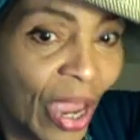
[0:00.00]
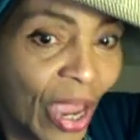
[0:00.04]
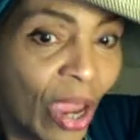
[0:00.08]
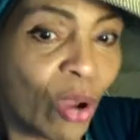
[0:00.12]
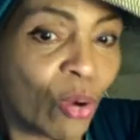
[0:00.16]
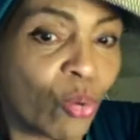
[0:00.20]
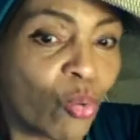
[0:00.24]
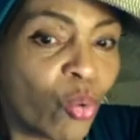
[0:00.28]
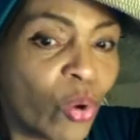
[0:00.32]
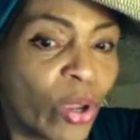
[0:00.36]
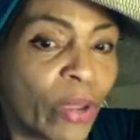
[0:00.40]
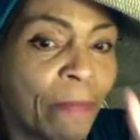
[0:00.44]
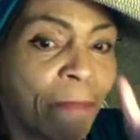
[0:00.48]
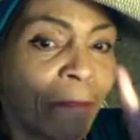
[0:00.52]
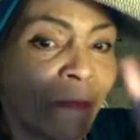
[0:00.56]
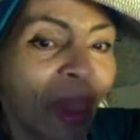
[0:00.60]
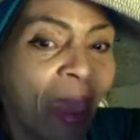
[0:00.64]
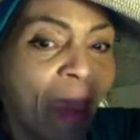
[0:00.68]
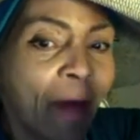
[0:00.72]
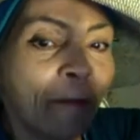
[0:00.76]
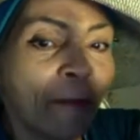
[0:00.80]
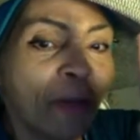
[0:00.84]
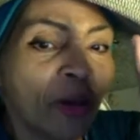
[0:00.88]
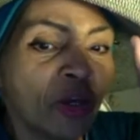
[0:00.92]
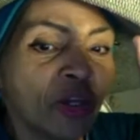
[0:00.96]

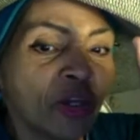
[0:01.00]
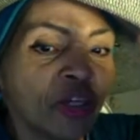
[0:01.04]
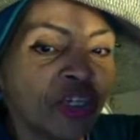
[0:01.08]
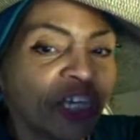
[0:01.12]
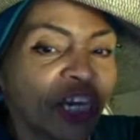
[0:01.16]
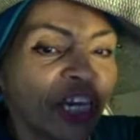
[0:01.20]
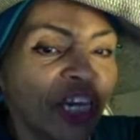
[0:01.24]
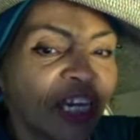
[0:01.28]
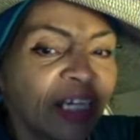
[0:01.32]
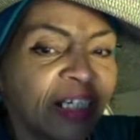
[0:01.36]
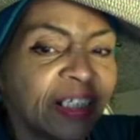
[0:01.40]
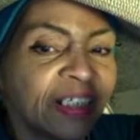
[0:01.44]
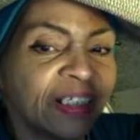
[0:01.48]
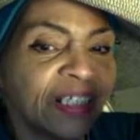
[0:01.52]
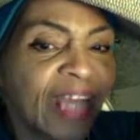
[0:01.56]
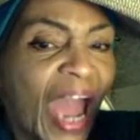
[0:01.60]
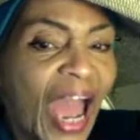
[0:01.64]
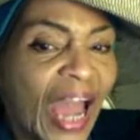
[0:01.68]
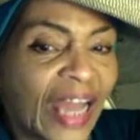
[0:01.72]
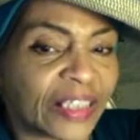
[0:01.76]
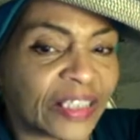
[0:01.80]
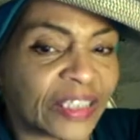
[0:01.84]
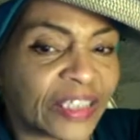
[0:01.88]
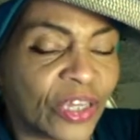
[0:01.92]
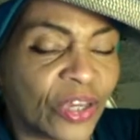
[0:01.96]
Remember ye not
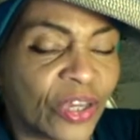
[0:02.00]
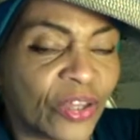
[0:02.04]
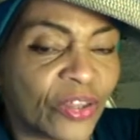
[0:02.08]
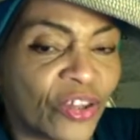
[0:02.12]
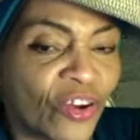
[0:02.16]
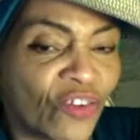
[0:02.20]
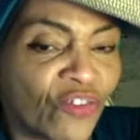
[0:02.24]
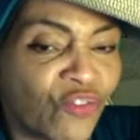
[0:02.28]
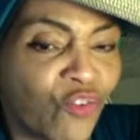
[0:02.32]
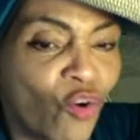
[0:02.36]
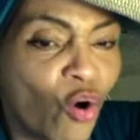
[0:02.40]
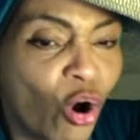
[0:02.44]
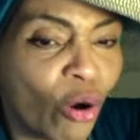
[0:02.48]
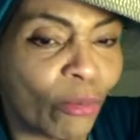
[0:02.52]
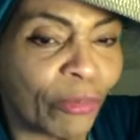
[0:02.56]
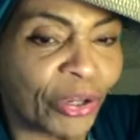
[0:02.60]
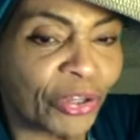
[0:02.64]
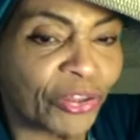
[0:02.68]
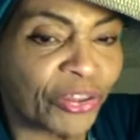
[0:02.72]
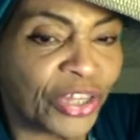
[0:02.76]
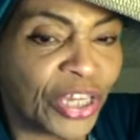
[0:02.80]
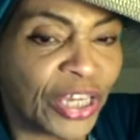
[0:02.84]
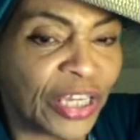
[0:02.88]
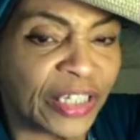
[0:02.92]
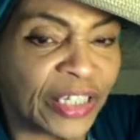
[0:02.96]
the former
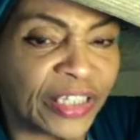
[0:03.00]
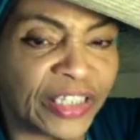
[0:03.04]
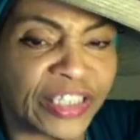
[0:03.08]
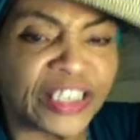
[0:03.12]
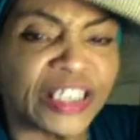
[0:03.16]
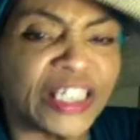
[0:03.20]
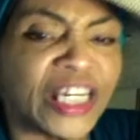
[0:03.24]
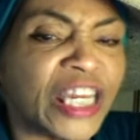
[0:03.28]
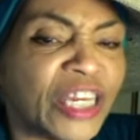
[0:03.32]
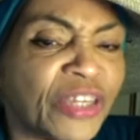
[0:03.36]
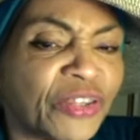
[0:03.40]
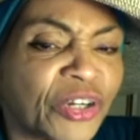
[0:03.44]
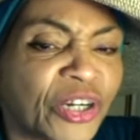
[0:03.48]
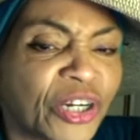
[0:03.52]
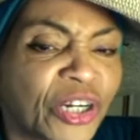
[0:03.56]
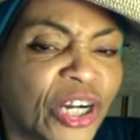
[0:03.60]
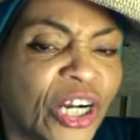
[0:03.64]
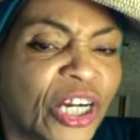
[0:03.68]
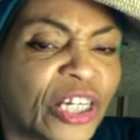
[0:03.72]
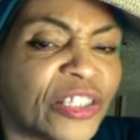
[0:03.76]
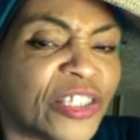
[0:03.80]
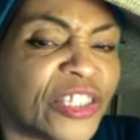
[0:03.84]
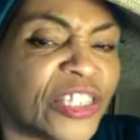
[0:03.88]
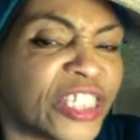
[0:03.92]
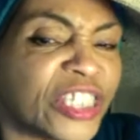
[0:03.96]
things, neither
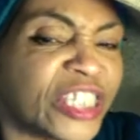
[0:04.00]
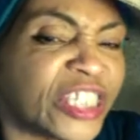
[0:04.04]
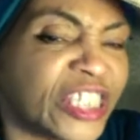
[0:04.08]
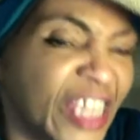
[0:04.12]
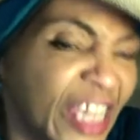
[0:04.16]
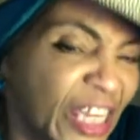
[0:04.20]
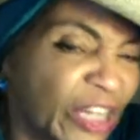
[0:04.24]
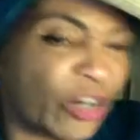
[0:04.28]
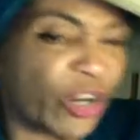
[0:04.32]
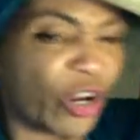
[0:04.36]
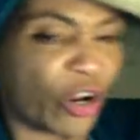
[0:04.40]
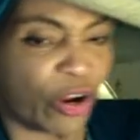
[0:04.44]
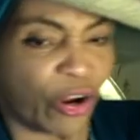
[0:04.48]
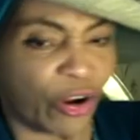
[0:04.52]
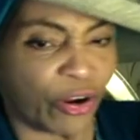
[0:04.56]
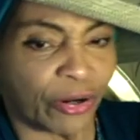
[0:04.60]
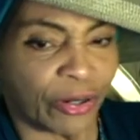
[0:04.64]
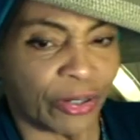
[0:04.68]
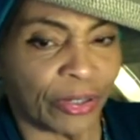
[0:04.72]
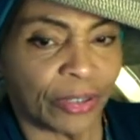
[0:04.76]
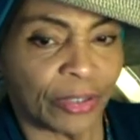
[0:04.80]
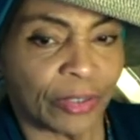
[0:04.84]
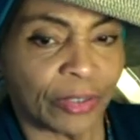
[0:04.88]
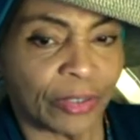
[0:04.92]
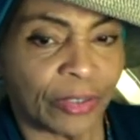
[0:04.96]
consider
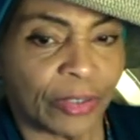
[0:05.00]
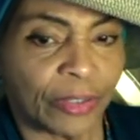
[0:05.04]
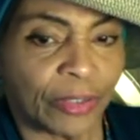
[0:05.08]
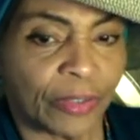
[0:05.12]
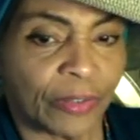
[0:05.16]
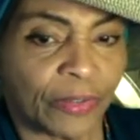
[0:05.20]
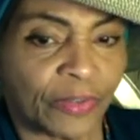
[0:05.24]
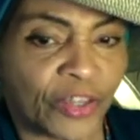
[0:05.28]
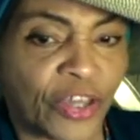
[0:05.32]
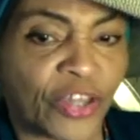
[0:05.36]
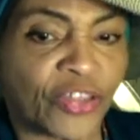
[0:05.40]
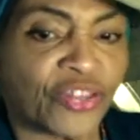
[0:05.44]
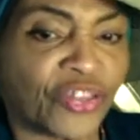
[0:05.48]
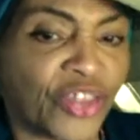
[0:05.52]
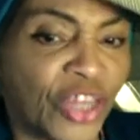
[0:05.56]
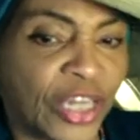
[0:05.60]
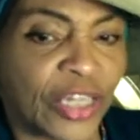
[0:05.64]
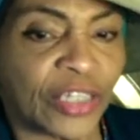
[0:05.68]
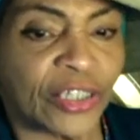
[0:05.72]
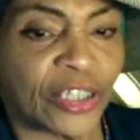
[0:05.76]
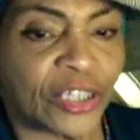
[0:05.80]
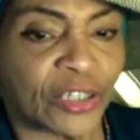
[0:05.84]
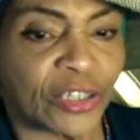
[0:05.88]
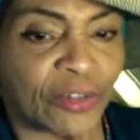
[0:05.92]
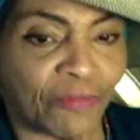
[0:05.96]
the
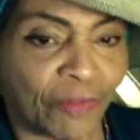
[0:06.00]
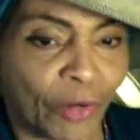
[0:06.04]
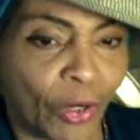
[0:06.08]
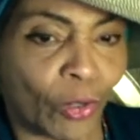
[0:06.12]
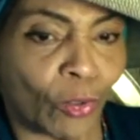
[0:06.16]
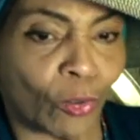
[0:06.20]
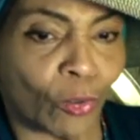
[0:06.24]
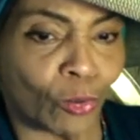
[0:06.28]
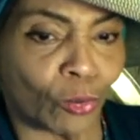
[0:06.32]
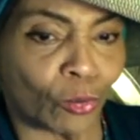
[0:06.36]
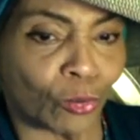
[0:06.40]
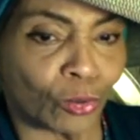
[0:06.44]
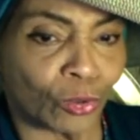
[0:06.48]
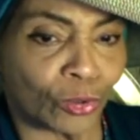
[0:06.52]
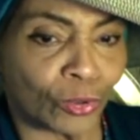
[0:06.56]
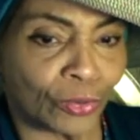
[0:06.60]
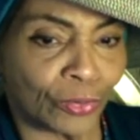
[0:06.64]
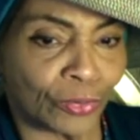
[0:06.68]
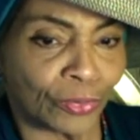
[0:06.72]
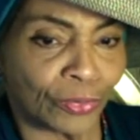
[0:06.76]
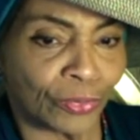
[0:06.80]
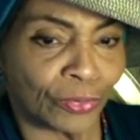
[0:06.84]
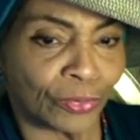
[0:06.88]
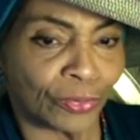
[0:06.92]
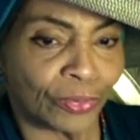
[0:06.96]
things of old.
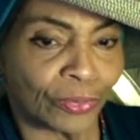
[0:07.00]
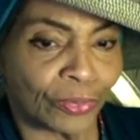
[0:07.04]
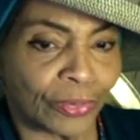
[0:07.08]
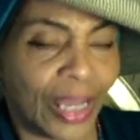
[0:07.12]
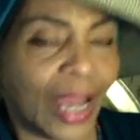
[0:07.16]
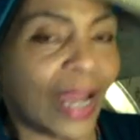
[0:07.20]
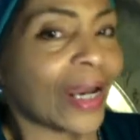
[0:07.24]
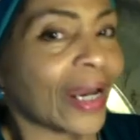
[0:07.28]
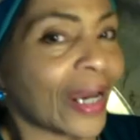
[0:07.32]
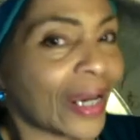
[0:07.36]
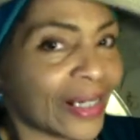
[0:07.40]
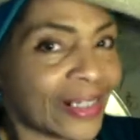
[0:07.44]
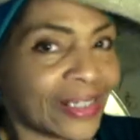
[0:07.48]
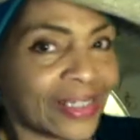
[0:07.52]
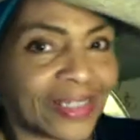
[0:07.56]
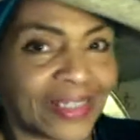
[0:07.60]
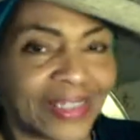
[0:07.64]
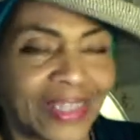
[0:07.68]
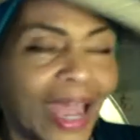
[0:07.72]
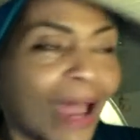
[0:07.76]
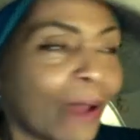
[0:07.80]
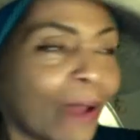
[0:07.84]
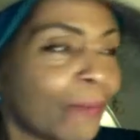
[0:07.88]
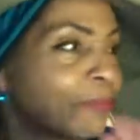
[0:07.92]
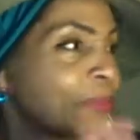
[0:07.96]
I gotta
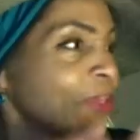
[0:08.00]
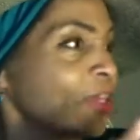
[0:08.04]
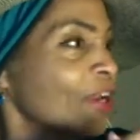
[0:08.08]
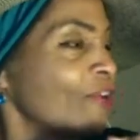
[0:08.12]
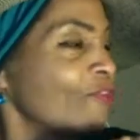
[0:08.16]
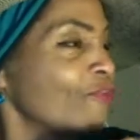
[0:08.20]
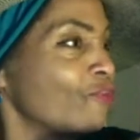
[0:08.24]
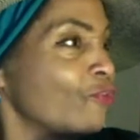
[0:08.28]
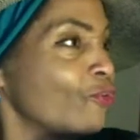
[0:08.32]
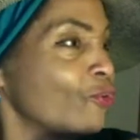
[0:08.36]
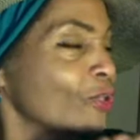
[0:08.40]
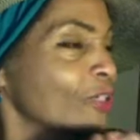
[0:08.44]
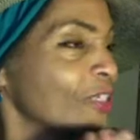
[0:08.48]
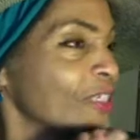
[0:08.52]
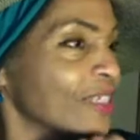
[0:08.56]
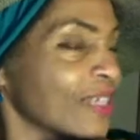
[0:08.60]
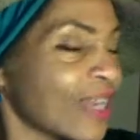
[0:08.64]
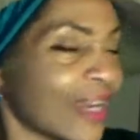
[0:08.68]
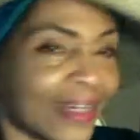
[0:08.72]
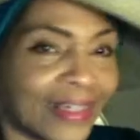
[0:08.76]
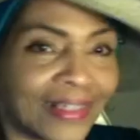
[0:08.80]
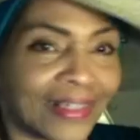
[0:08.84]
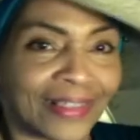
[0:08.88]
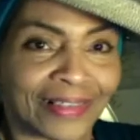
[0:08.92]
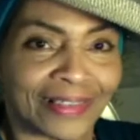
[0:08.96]
stop there for a
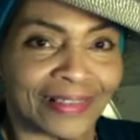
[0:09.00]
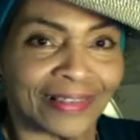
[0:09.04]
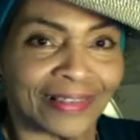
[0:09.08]
second.